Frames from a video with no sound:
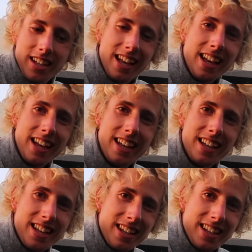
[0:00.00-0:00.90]
I don't want to
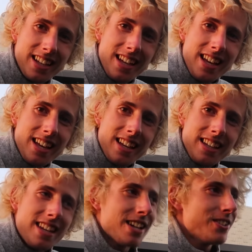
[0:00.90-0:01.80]
ruin it, so.
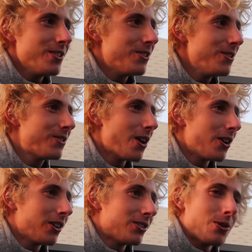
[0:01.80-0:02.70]
Yeah, you, you
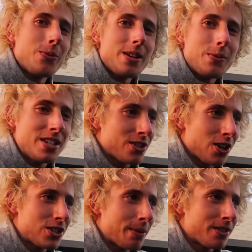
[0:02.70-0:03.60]
totally, dude, we, we
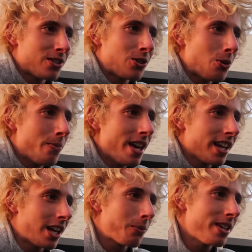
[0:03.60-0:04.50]
started something too
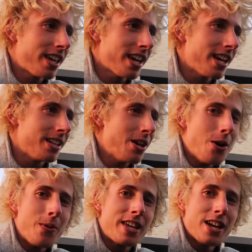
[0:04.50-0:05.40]
big. Like, we can't,
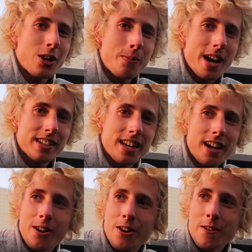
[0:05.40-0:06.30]
we can't go back
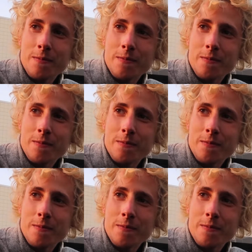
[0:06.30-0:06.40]
now.